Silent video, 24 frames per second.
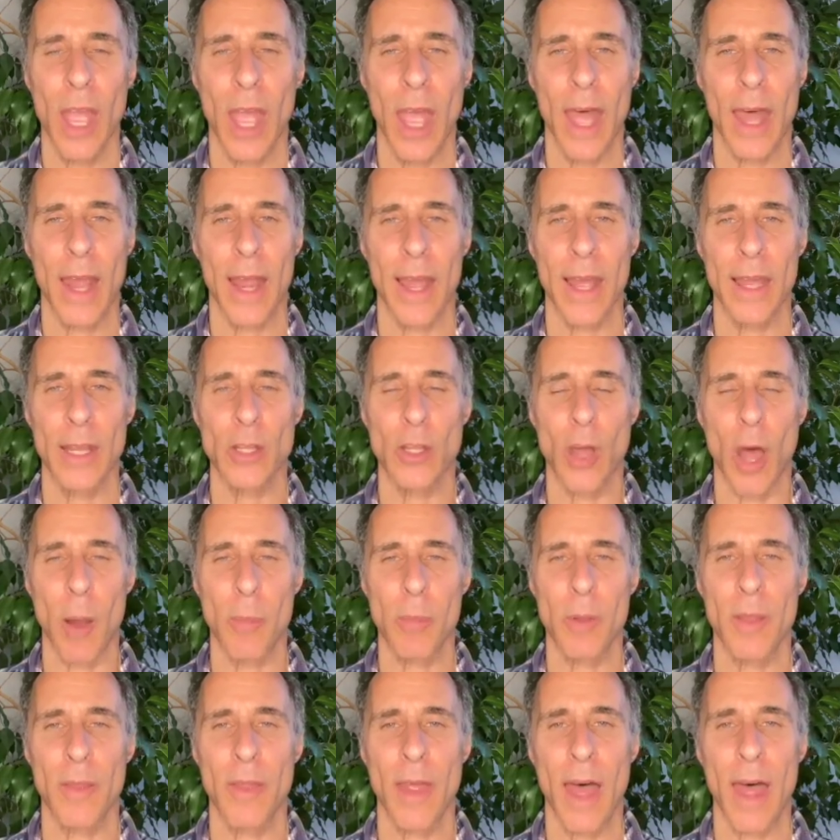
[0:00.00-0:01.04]
And I
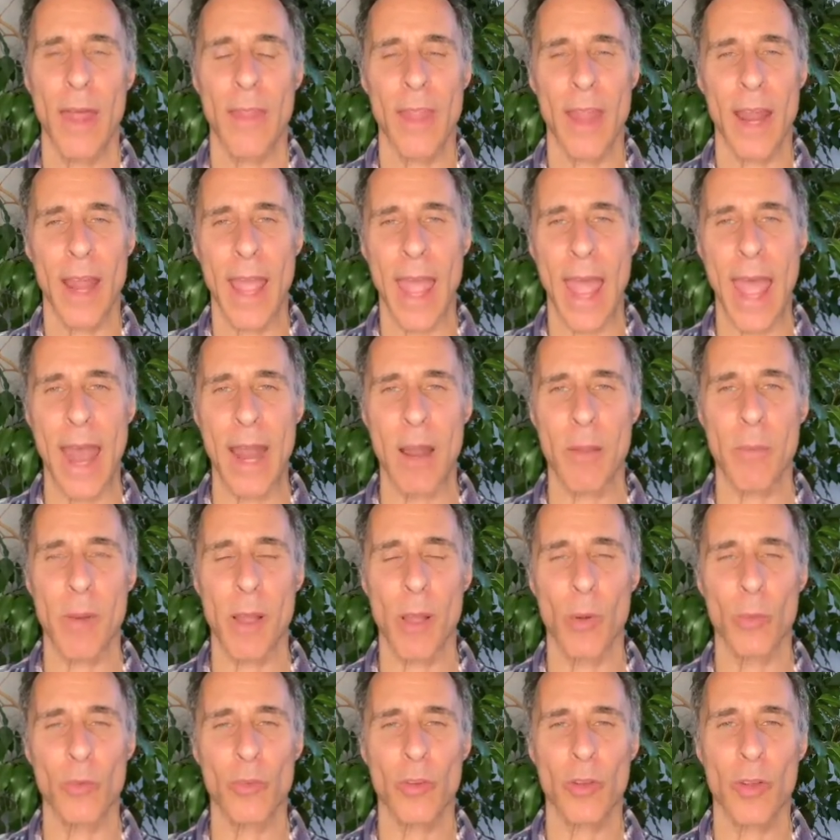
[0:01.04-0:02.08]
adopted that, and then I added my
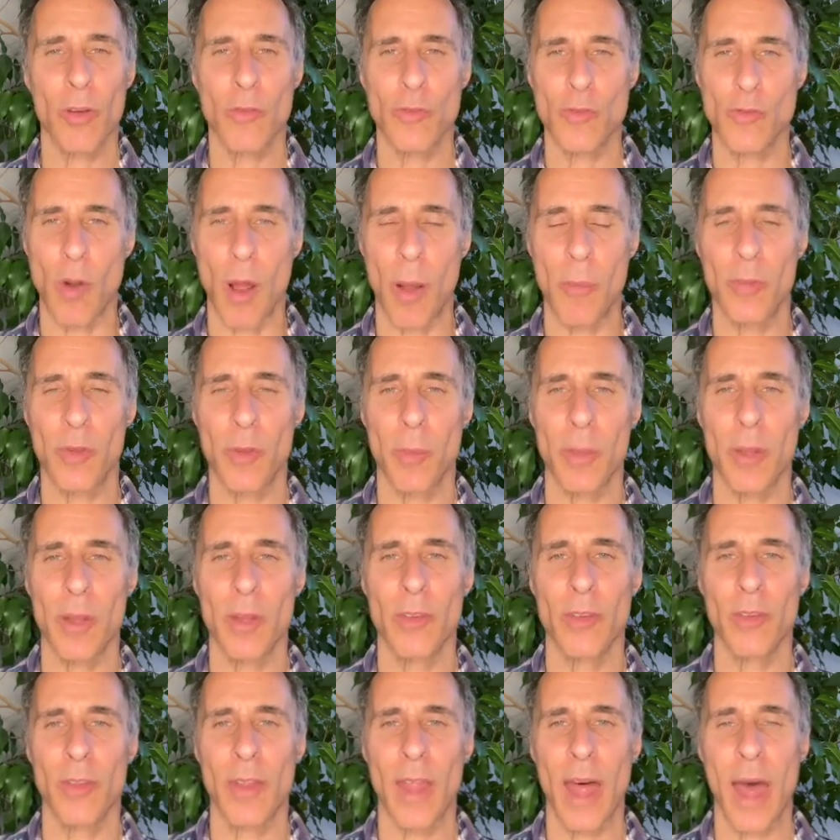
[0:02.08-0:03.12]
own stuff, dropped some of
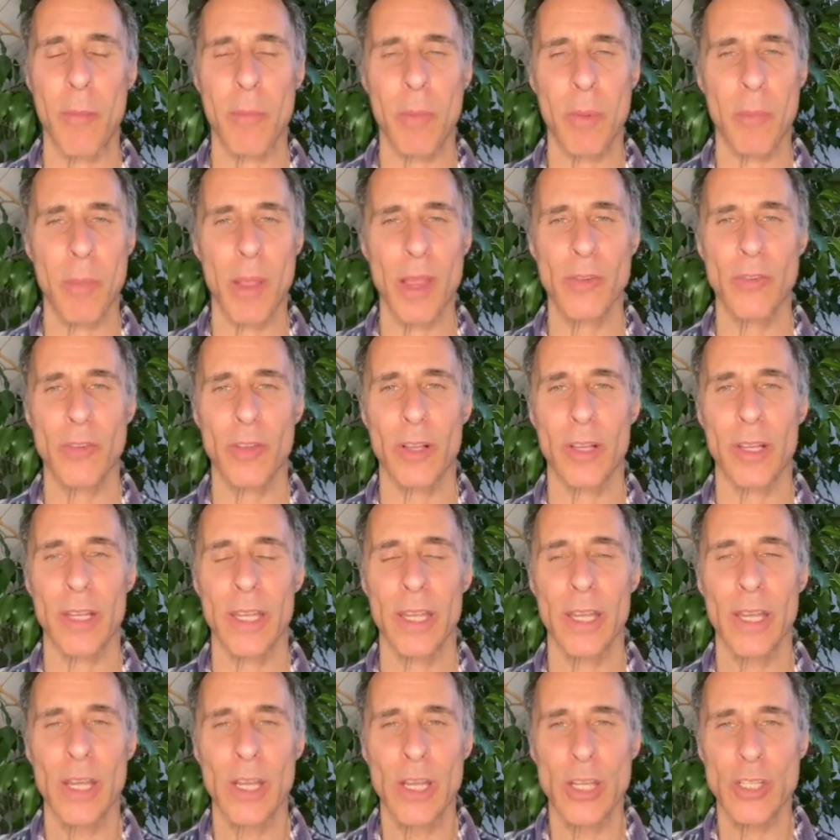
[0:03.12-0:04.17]
this and that, but
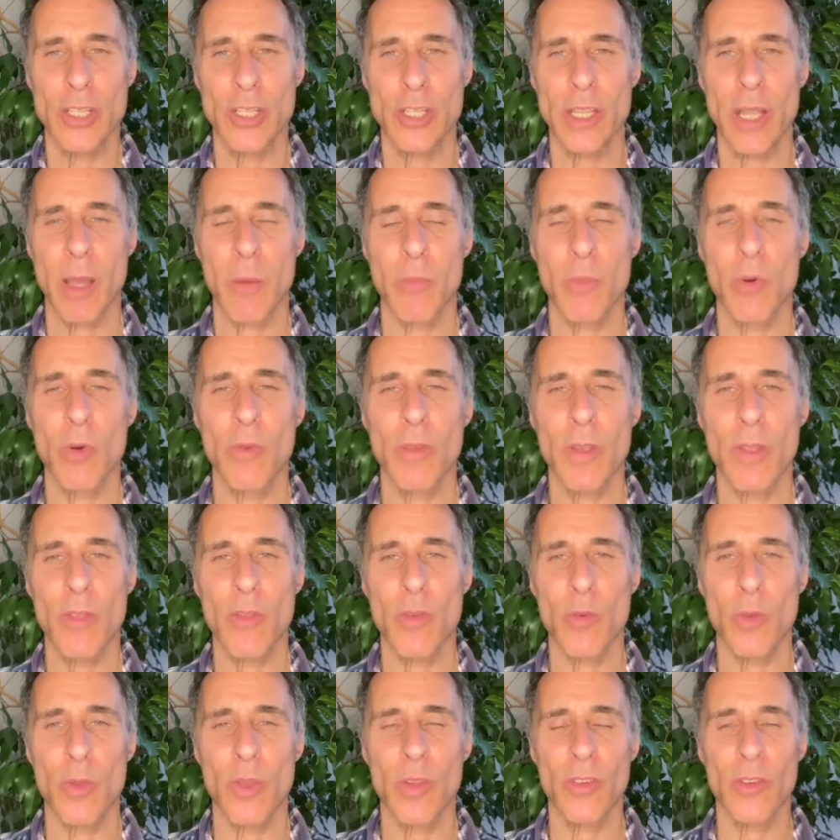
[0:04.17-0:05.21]
basically just kept moving
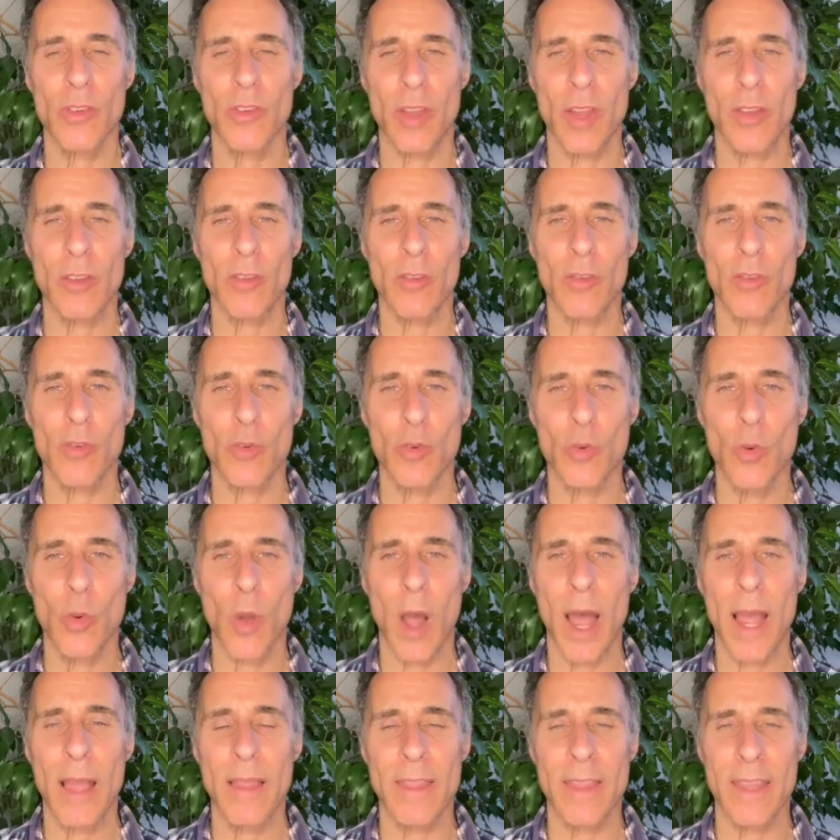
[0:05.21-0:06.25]
through this sense of who
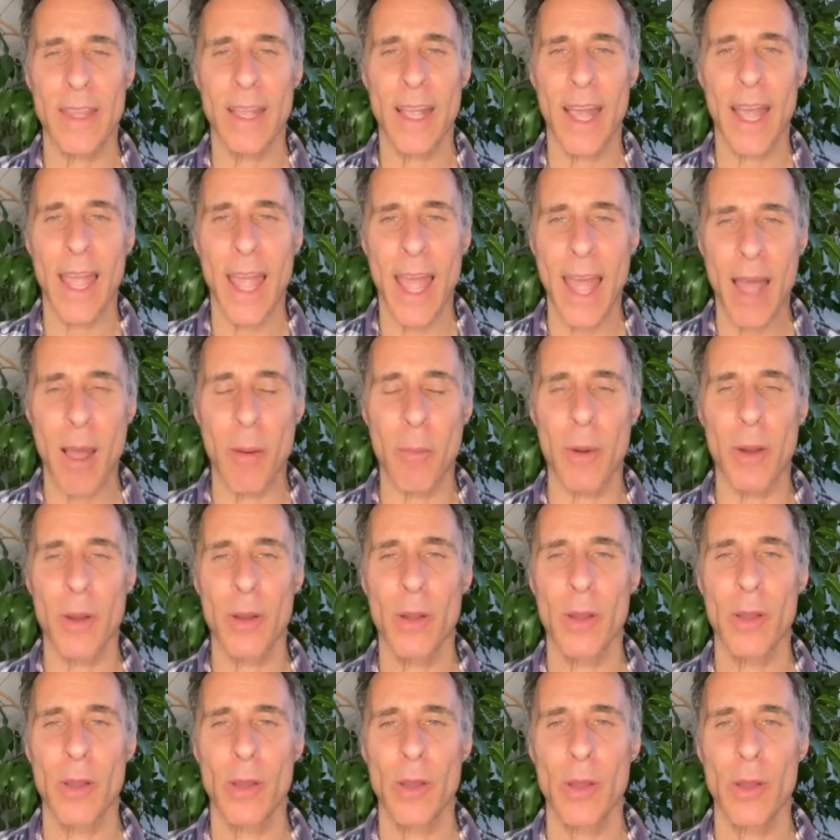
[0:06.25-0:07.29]
I think I am,
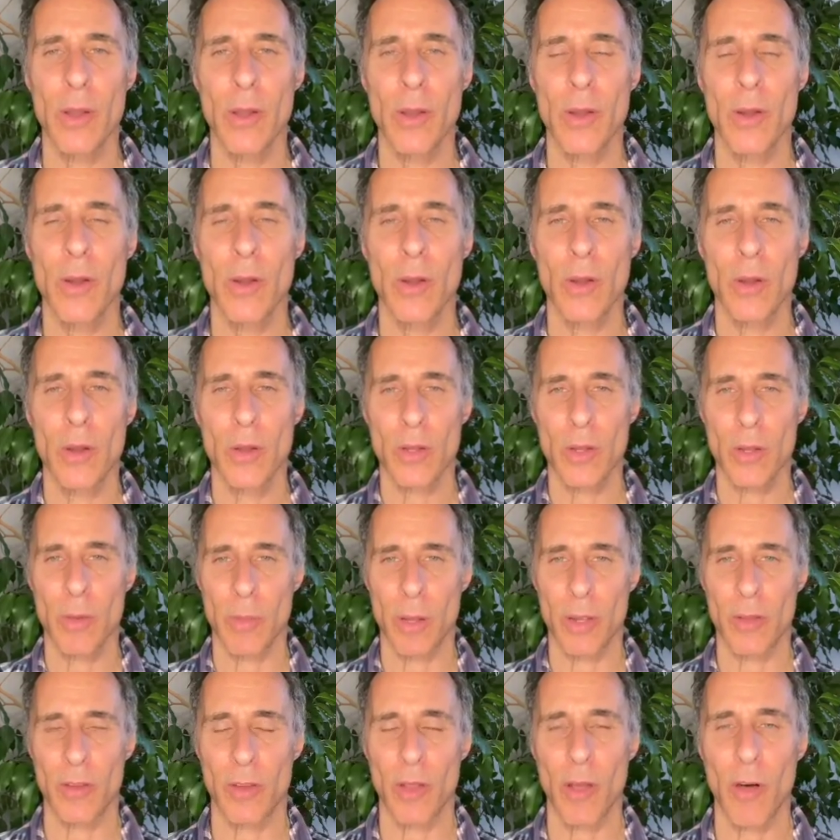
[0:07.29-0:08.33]
to
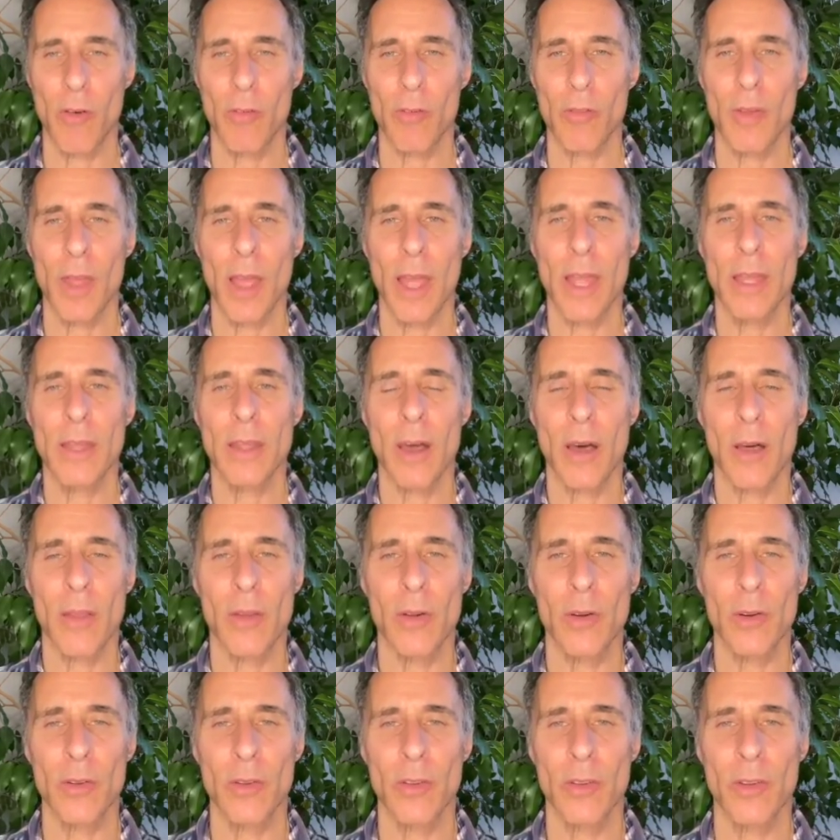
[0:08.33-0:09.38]
myself and to
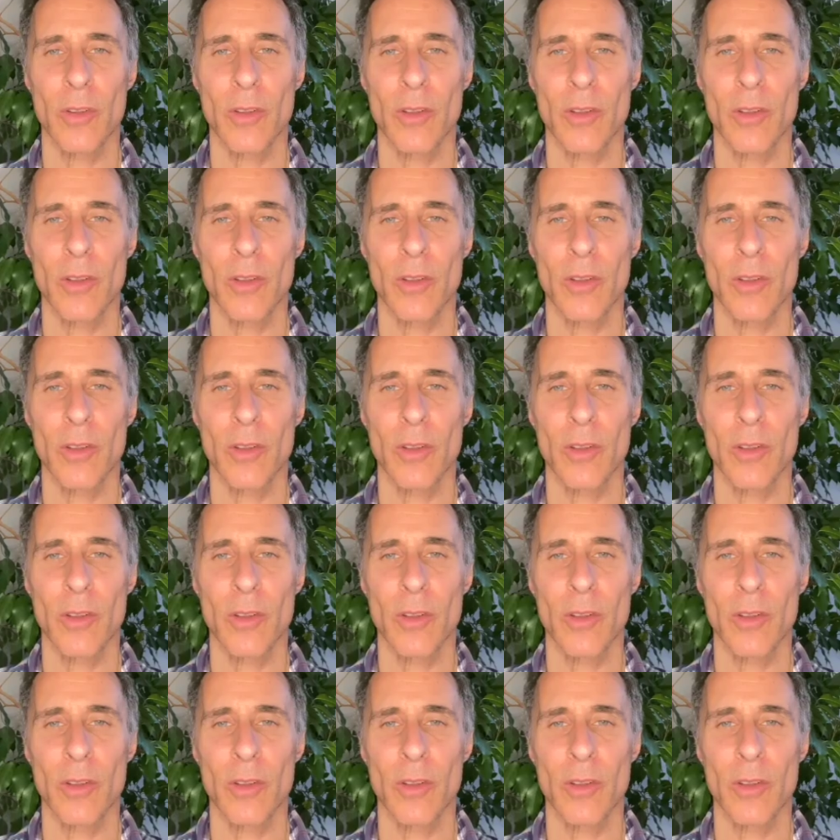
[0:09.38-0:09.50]
others.